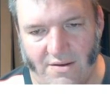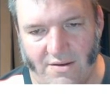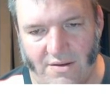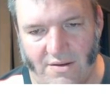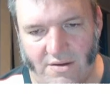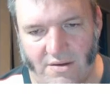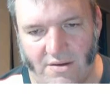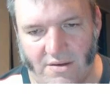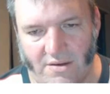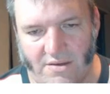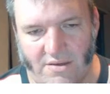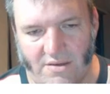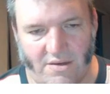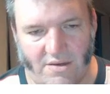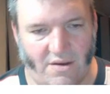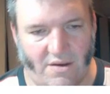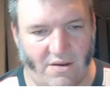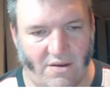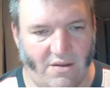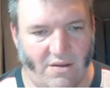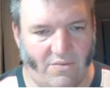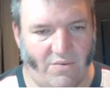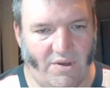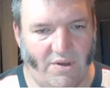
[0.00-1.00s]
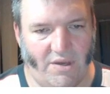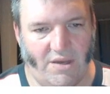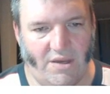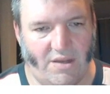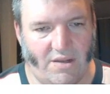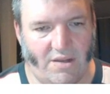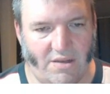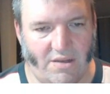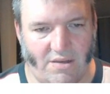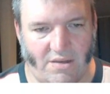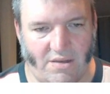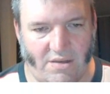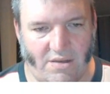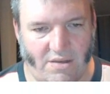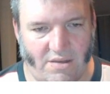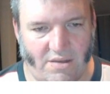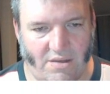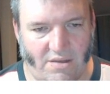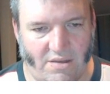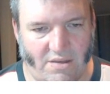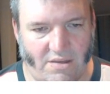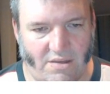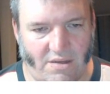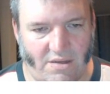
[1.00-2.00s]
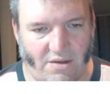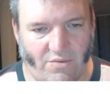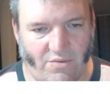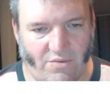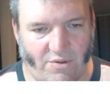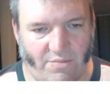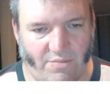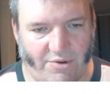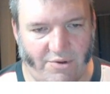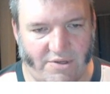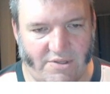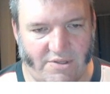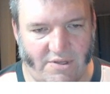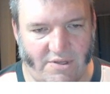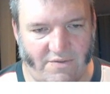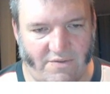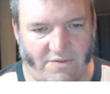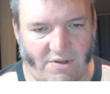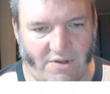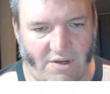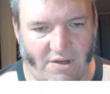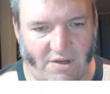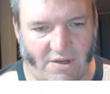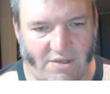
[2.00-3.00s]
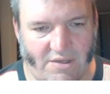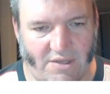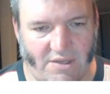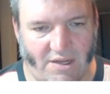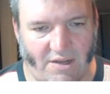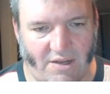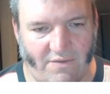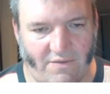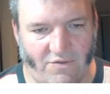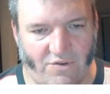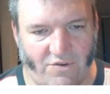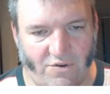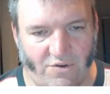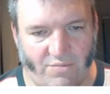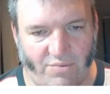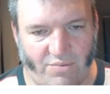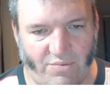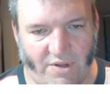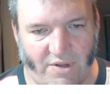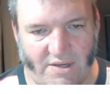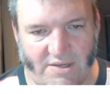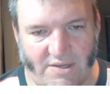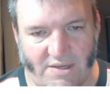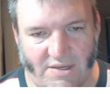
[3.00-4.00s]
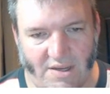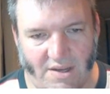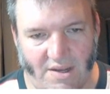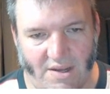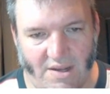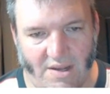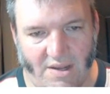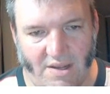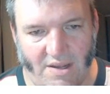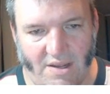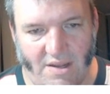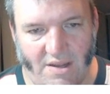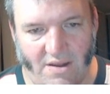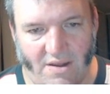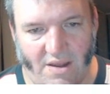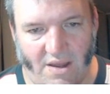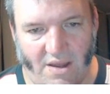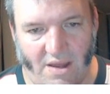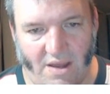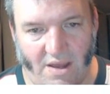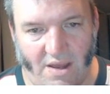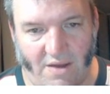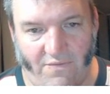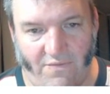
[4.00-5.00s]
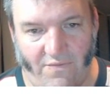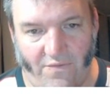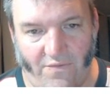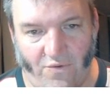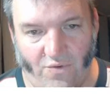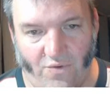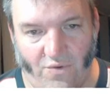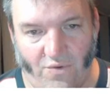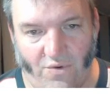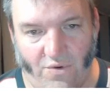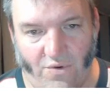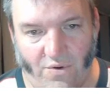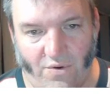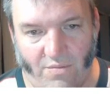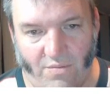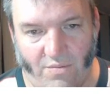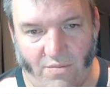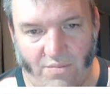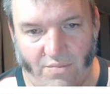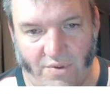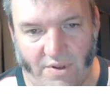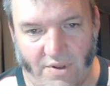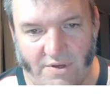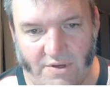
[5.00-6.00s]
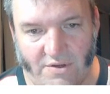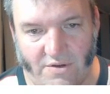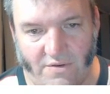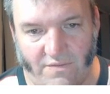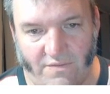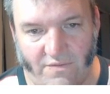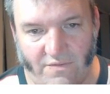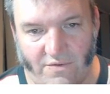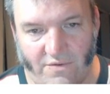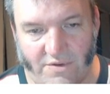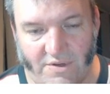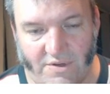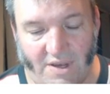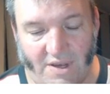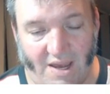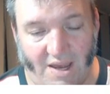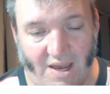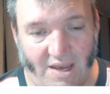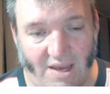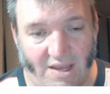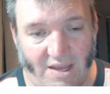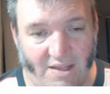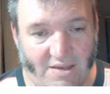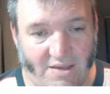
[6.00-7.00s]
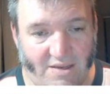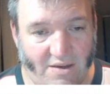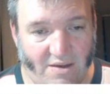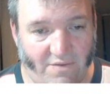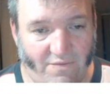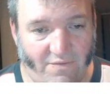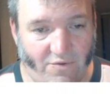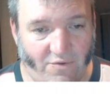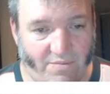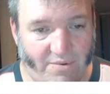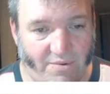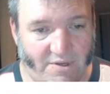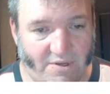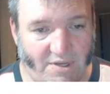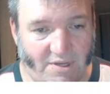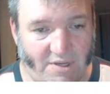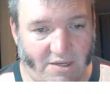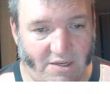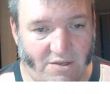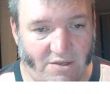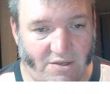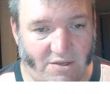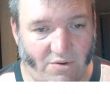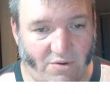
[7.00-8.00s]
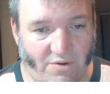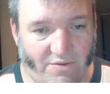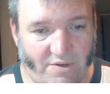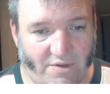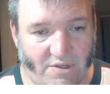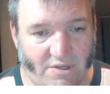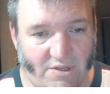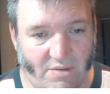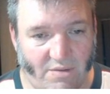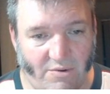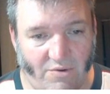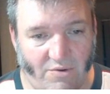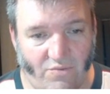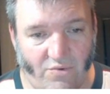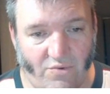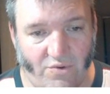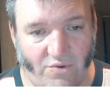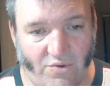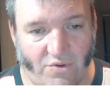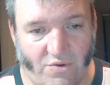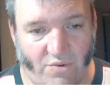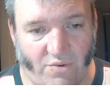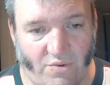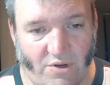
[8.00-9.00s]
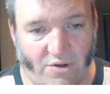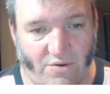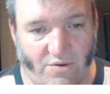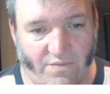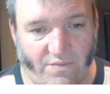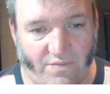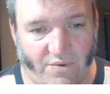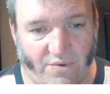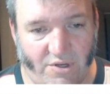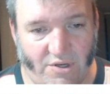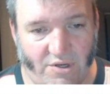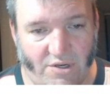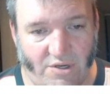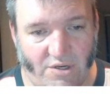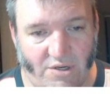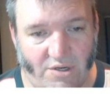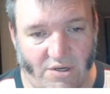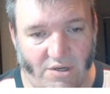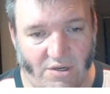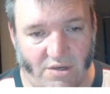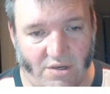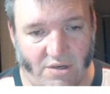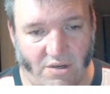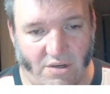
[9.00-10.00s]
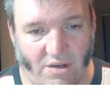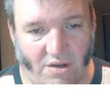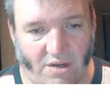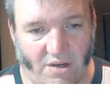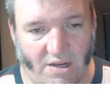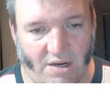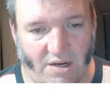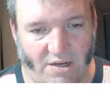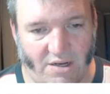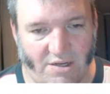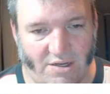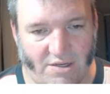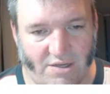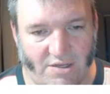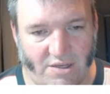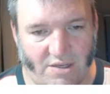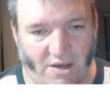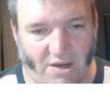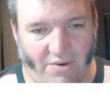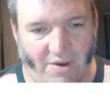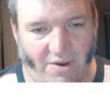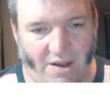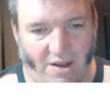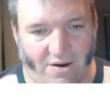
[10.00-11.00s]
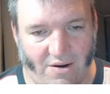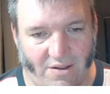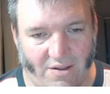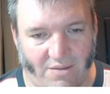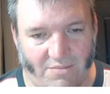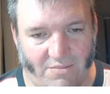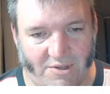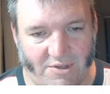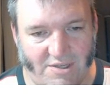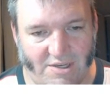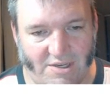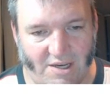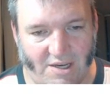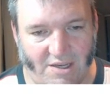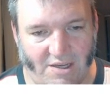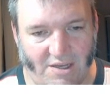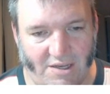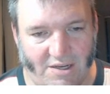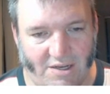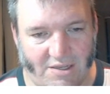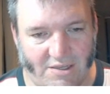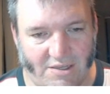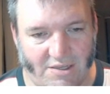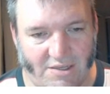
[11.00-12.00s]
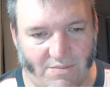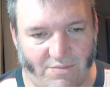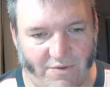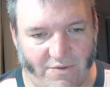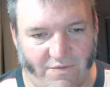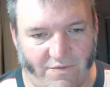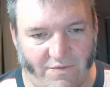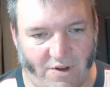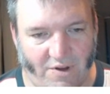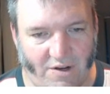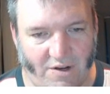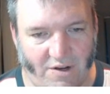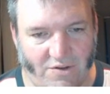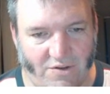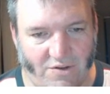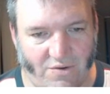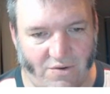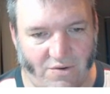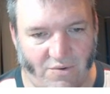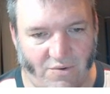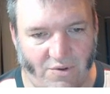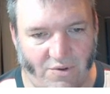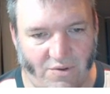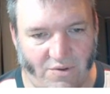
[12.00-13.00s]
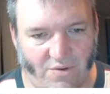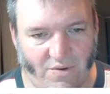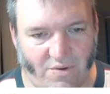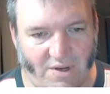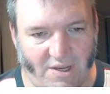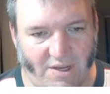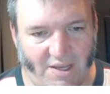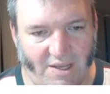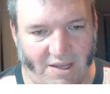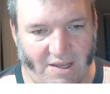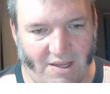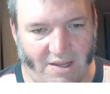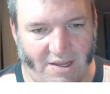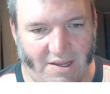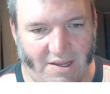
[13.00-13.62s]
just so that we can deal with the positive. So it's negative 2 plus 4 plus 2 4s are 8. So 4 plus 8 is 12. So it's going to be root 12, which I'm going to just go out on a limb and say you can simplify to 2 root 3.